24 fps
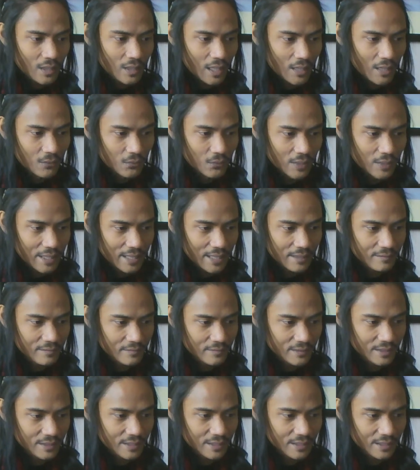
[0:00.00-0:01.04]
and we
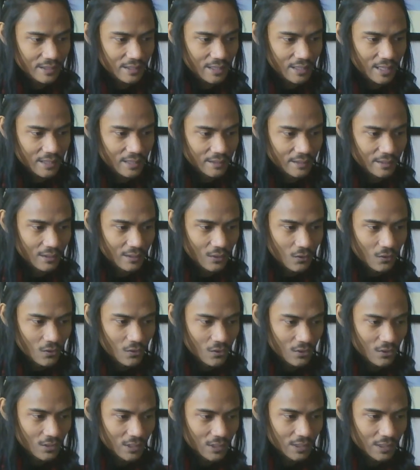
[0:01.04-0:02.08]
have to, and the
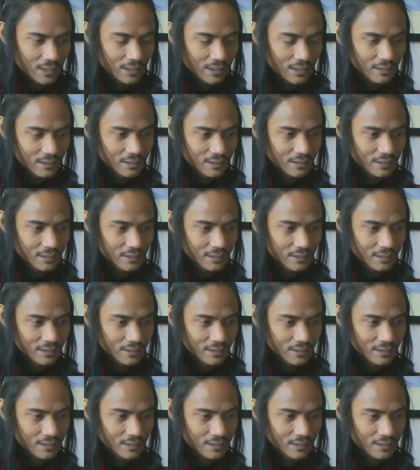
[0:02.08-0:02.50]
aura,